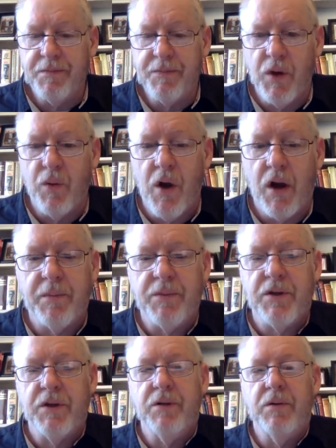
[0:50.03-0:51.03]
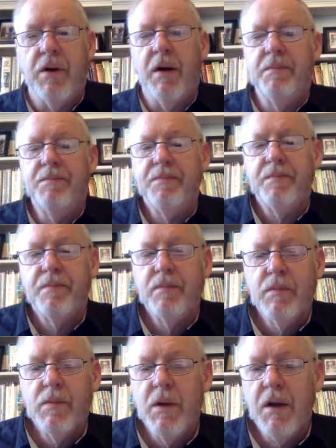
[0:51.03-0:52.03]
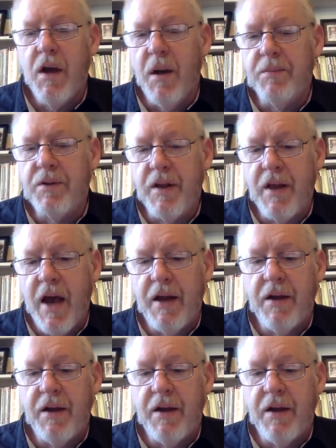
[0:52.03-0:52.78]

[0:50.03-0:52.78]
You're welcome to come to that.